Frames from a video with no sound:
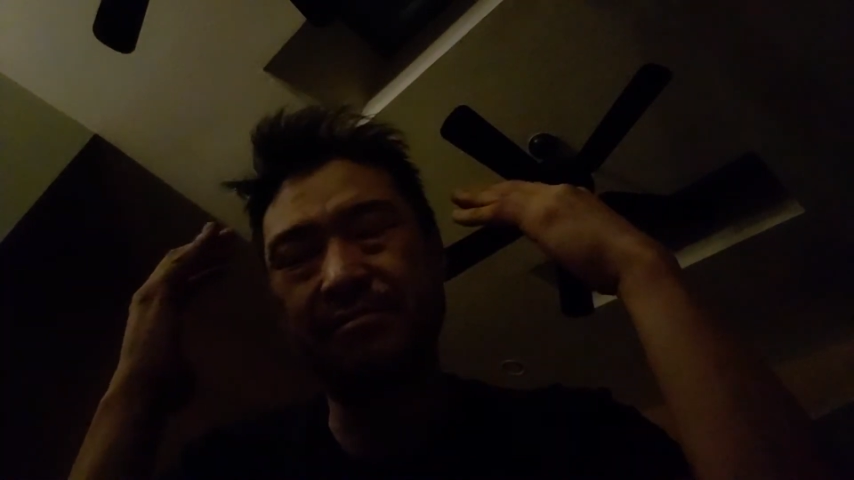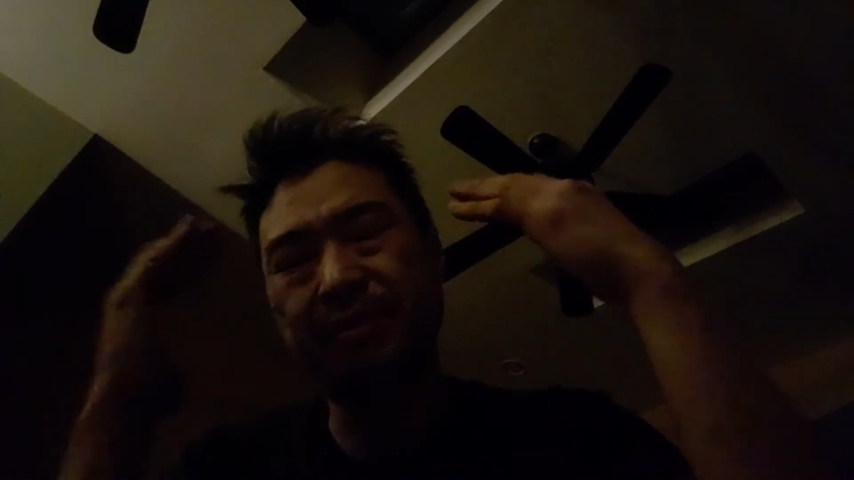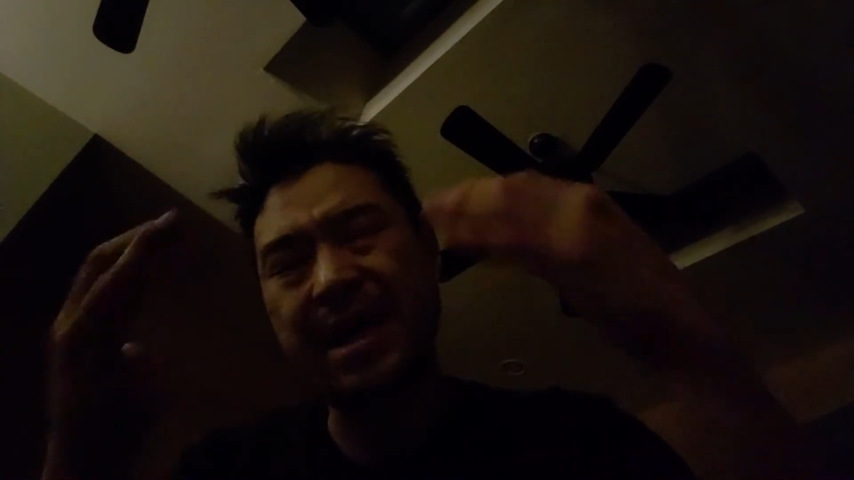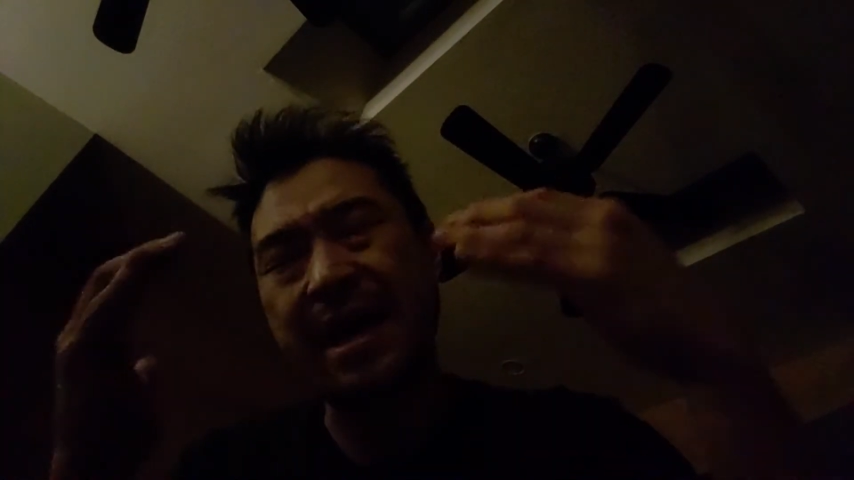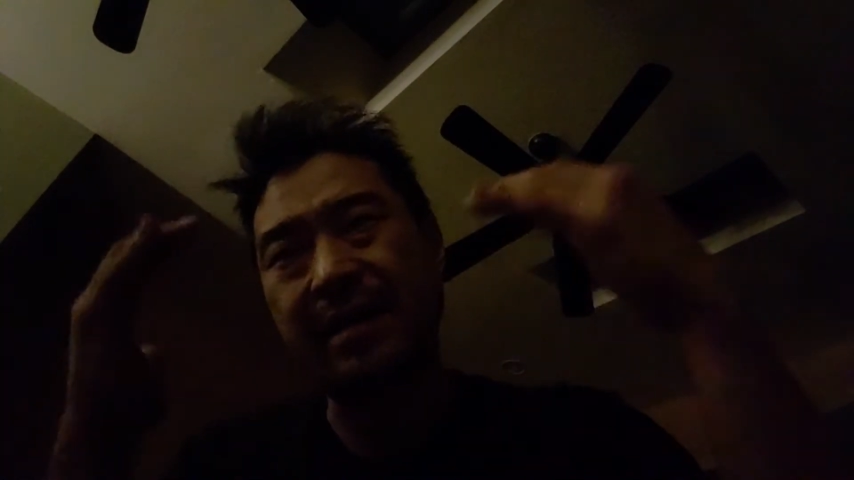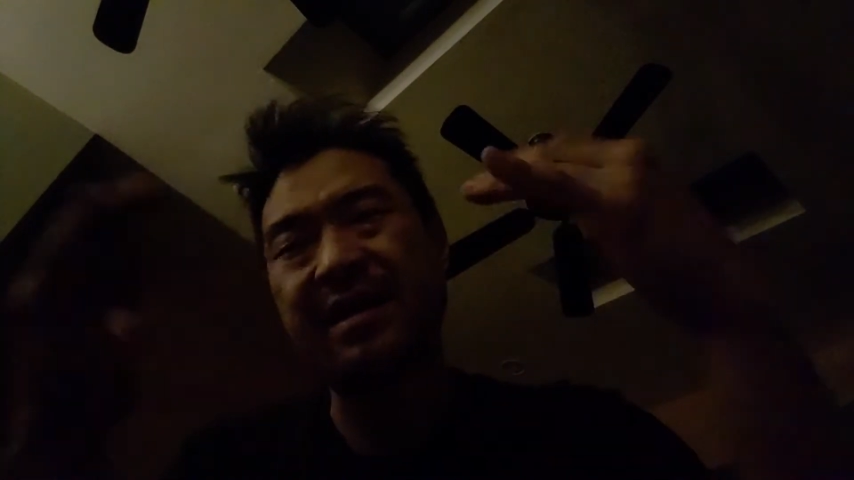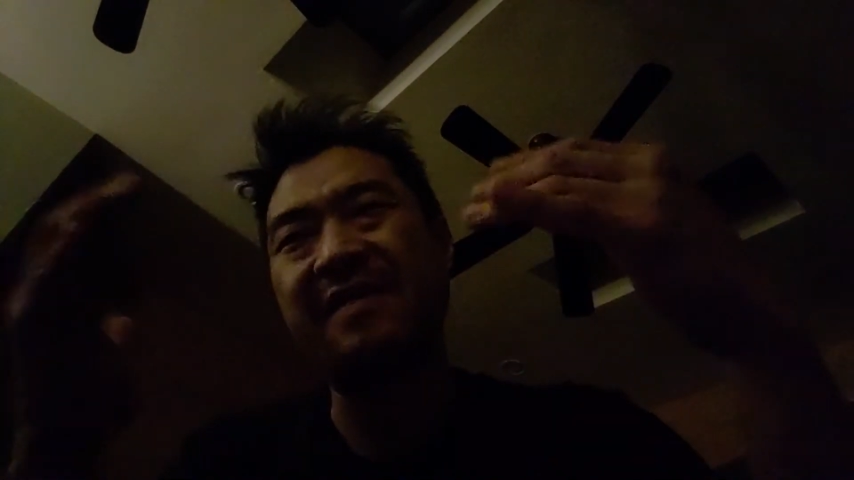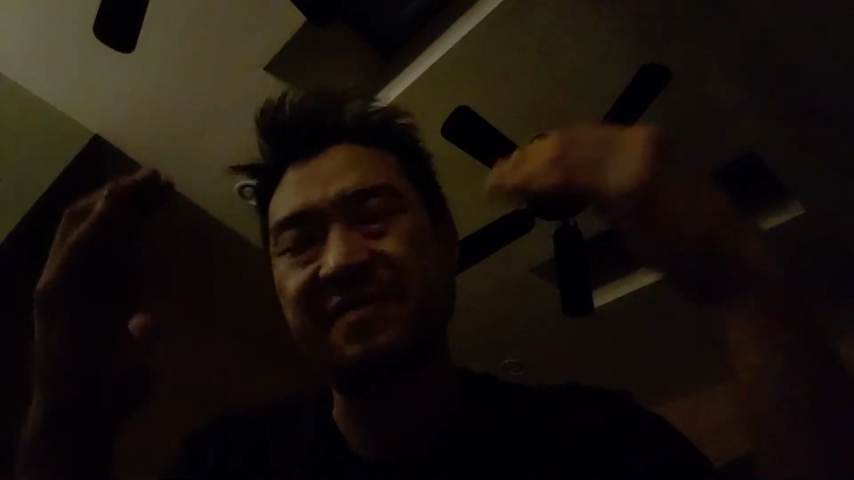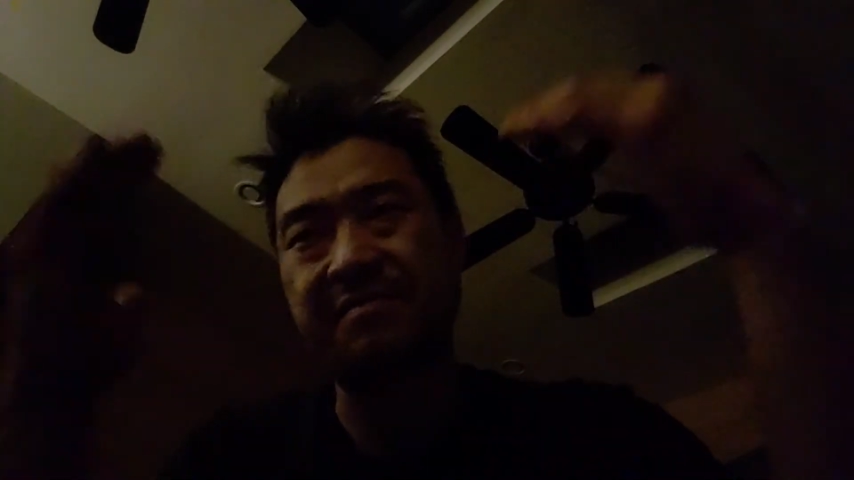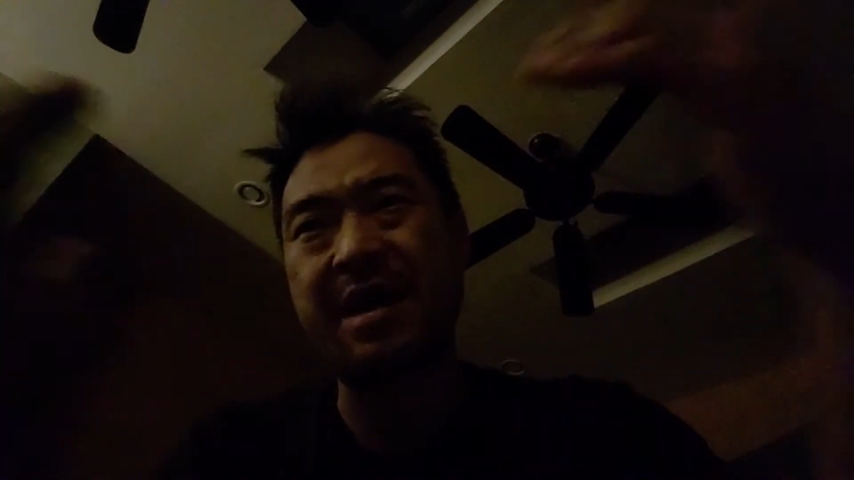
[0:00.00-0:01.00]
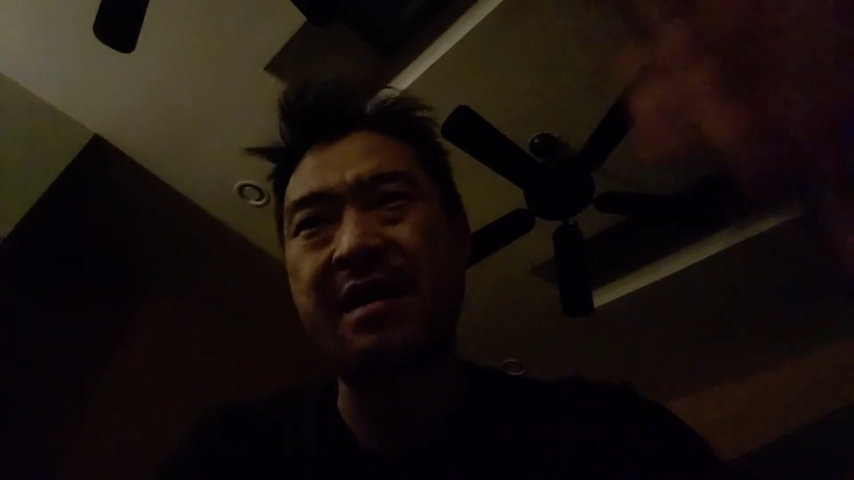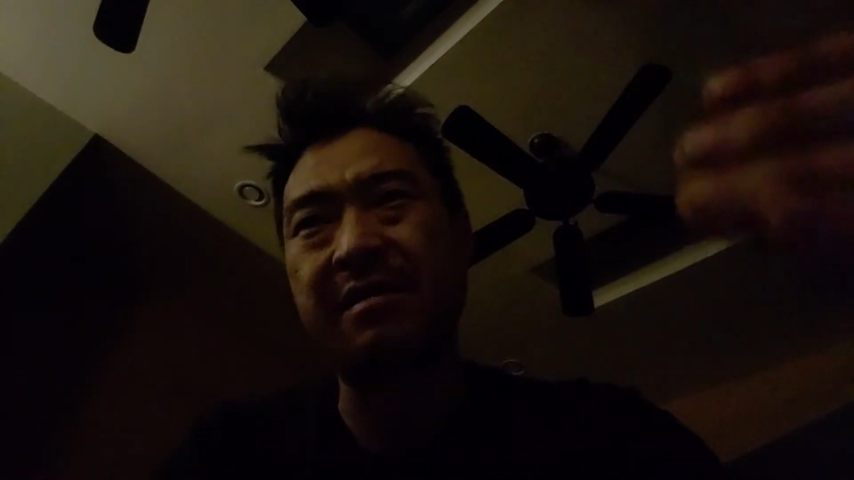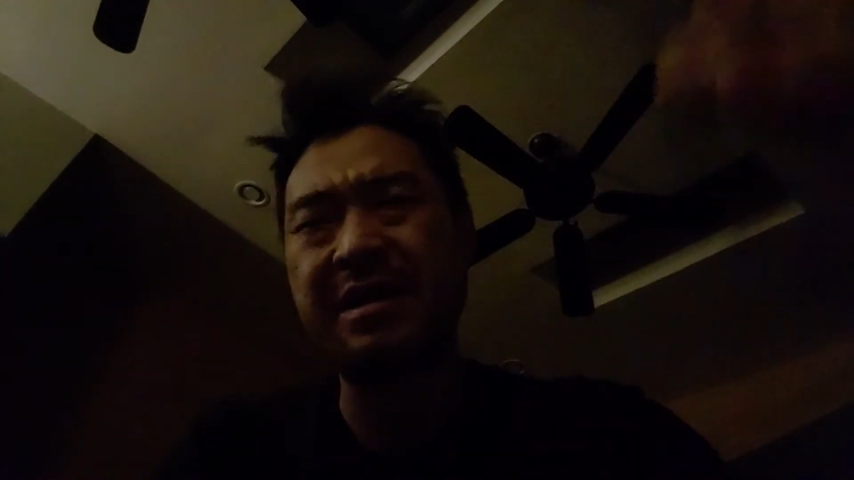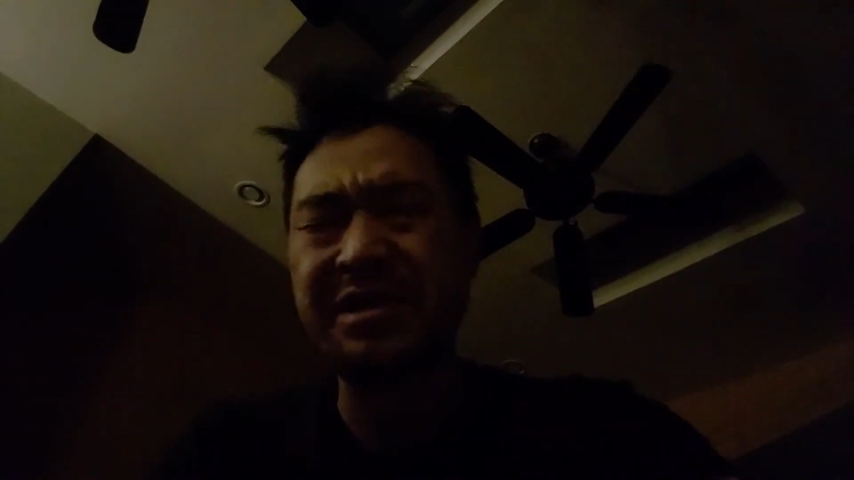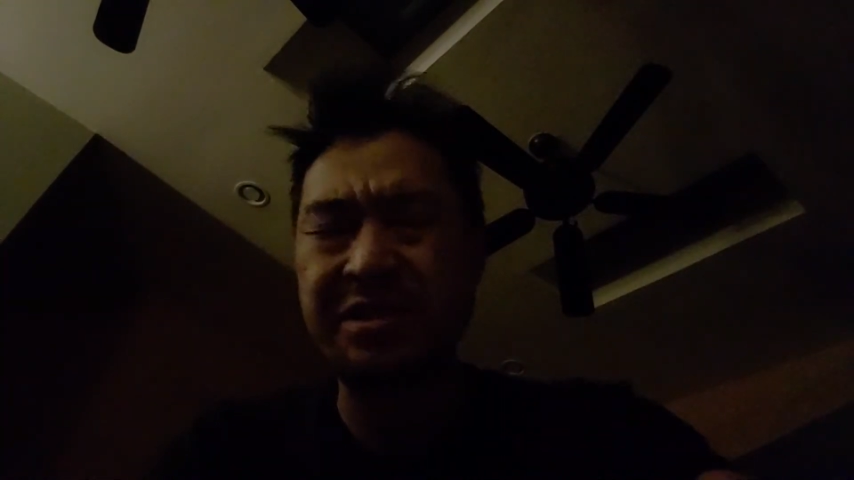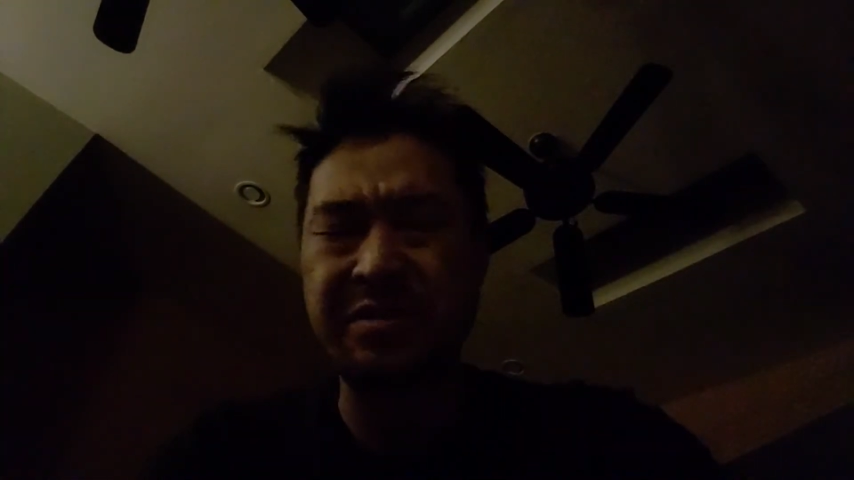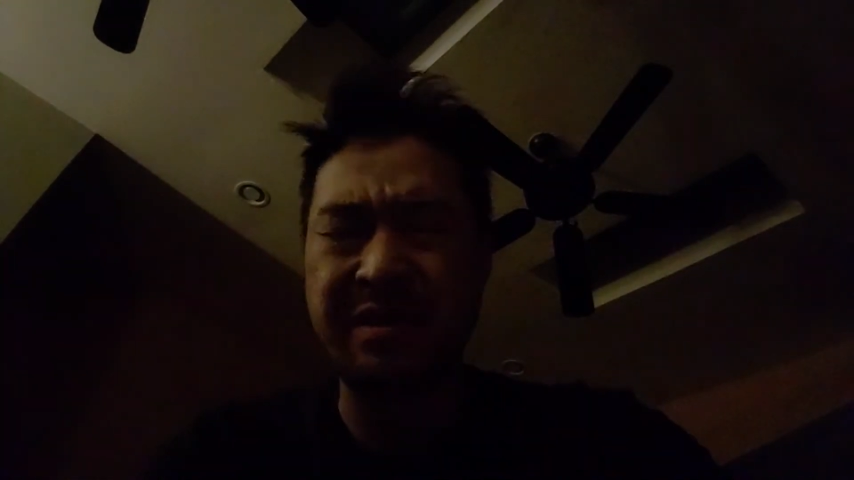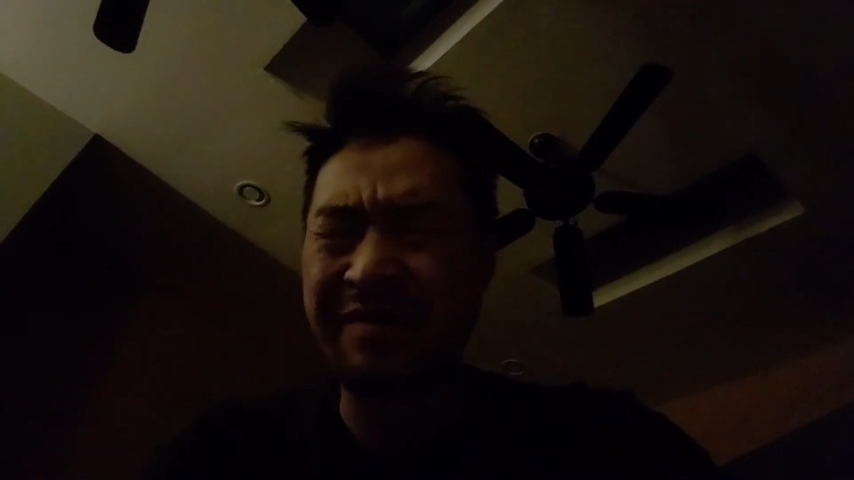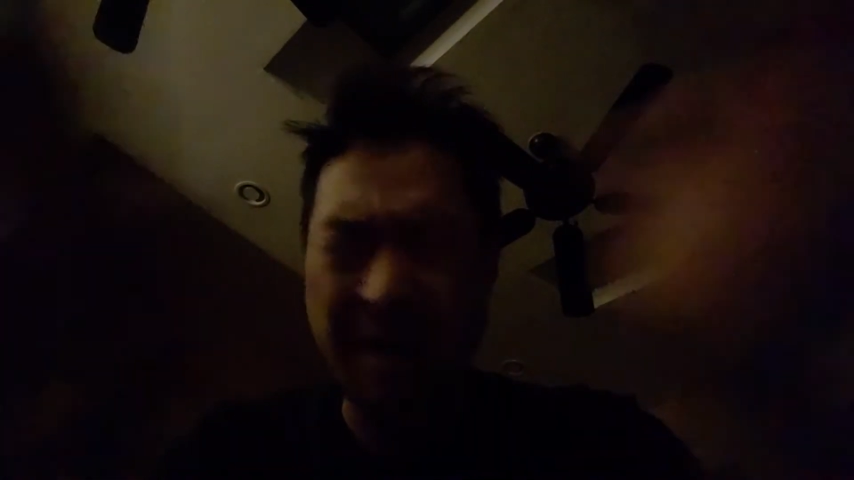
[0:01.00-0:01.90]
Black Lives Matter issue. And if